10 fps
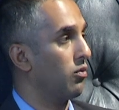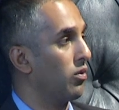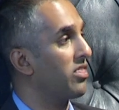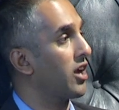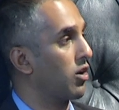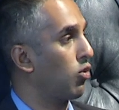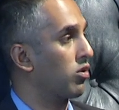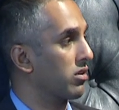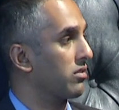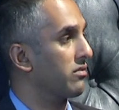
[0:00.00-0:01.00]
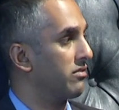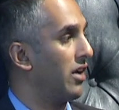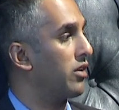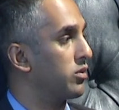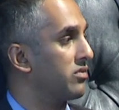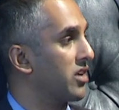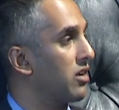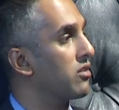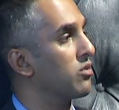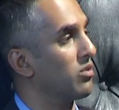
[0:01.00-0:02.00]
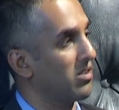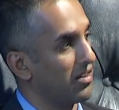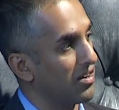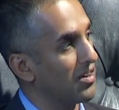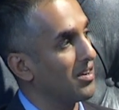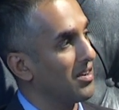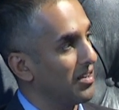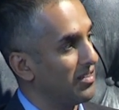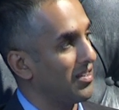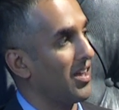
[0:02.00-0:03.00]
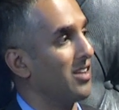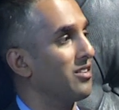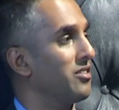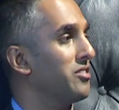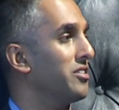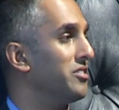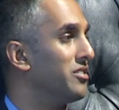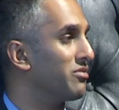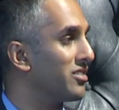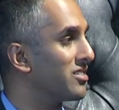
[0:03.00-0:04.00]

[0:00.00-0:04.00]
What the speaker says: with that core value of care, or is it handled a little different?